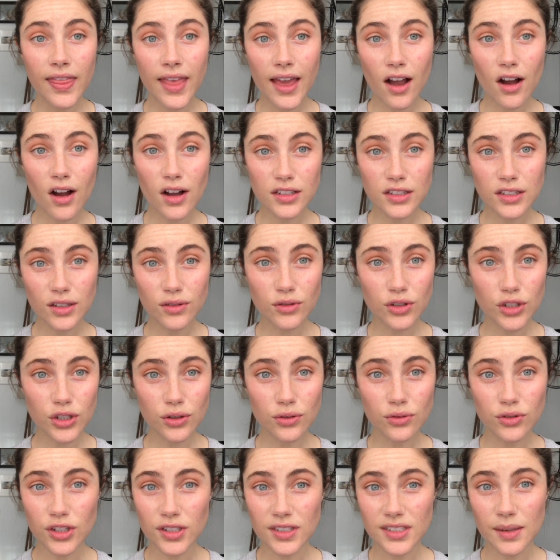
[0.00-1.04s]
and they also
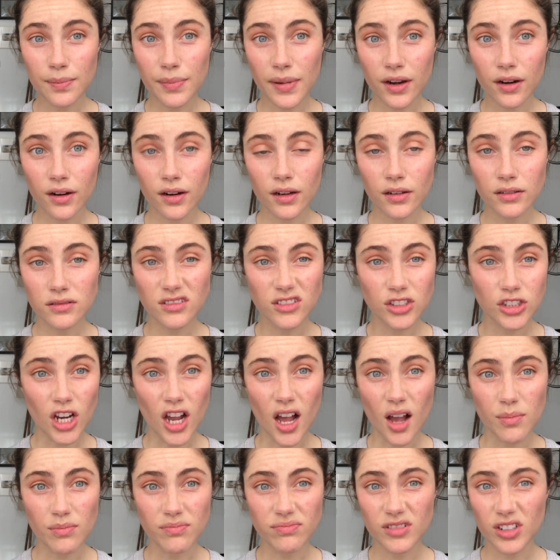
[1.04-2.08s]
do just a better
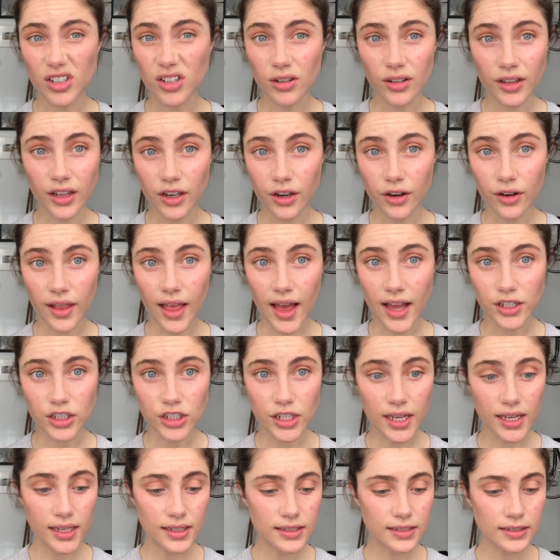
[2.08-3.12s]
job curling your
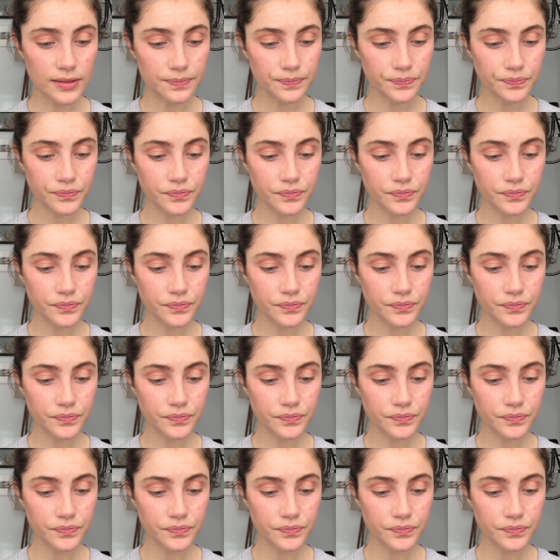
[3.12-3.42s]
lashes.